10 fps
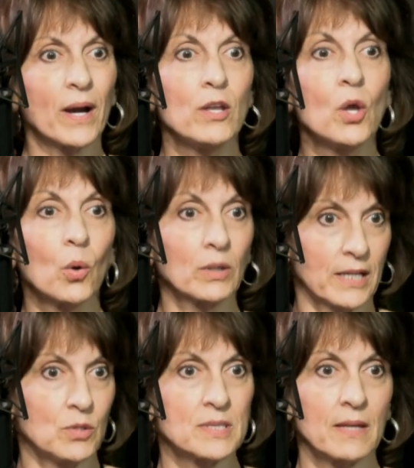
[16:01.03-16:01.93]
I know,
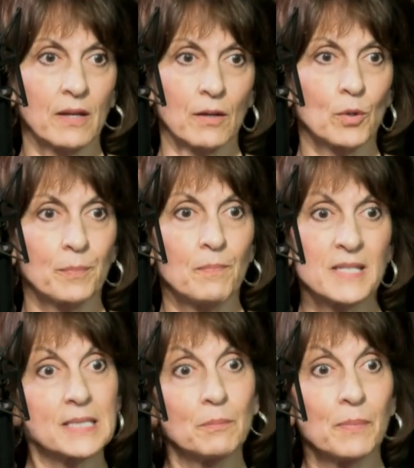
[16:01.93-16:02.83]
like you say, that other
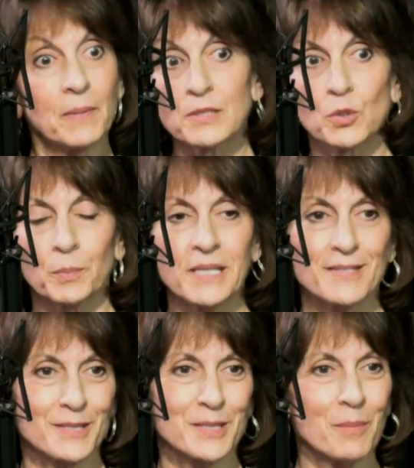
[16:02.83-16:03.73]
missing puzzle
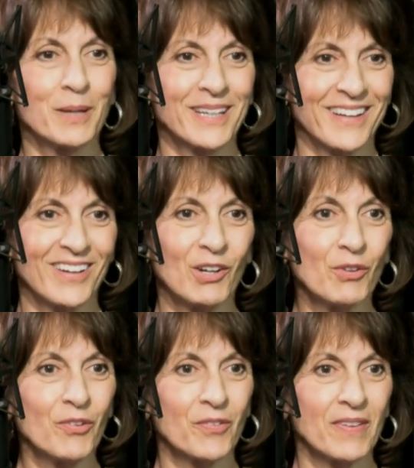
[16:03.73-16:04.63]
piece is somebody
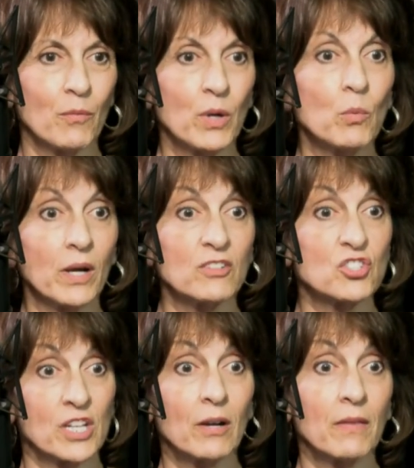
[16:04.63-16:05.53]
else, and yeah. we want to
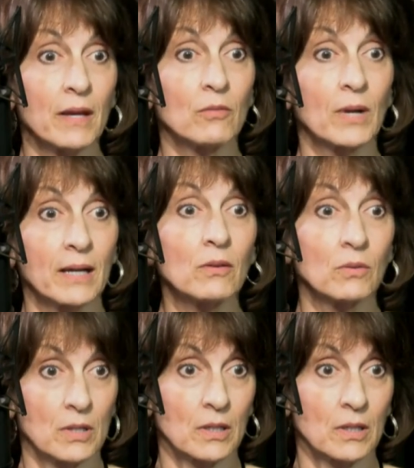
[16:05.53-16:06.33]
share that around.